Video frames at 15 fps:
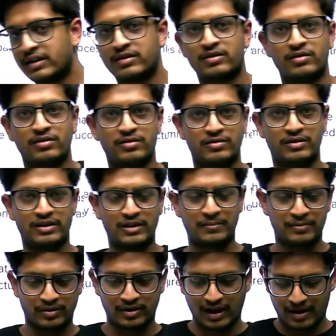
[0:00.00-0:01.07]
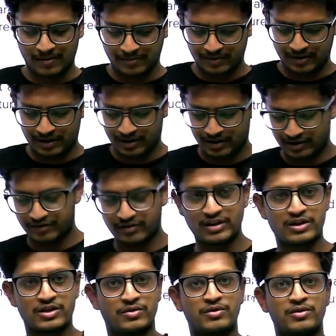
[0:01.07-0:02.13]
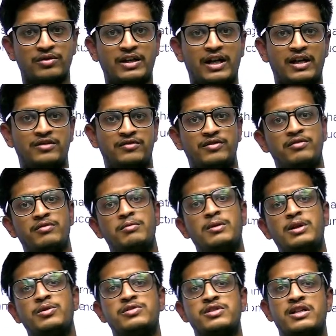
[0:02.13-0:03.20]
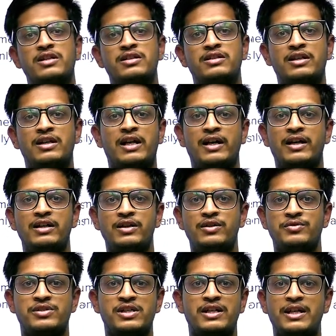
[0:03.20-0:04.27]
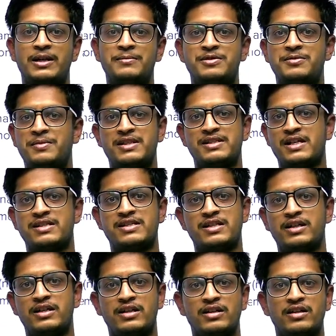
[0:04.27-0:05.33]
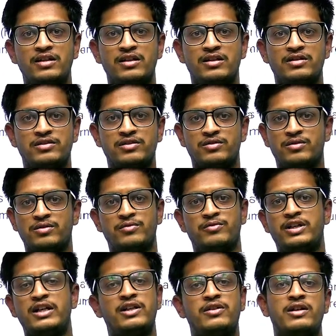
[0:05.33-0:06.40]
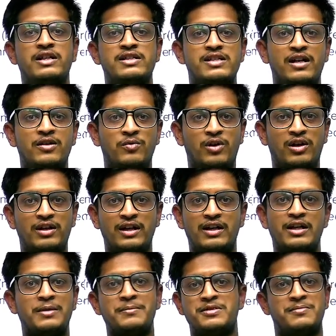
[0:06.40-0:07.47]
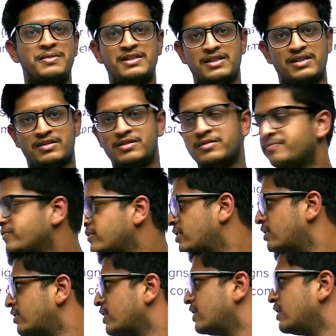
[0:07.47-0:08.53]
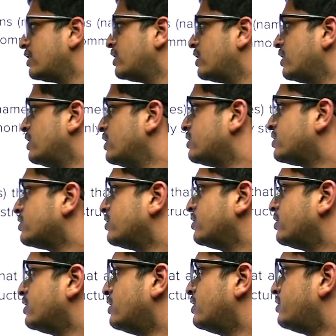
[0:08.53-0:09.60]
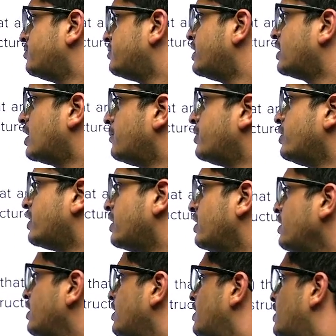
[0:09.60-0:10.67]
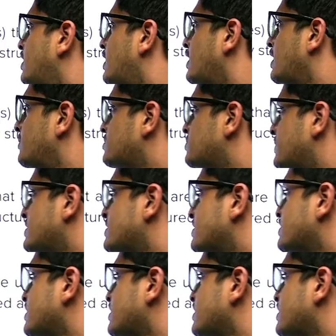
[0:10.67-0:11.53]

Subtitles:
so in the program, we'll show you that we will be using the line using namespace std. So we need to understand what a namespace is. Okay, so in computing, a namespace is a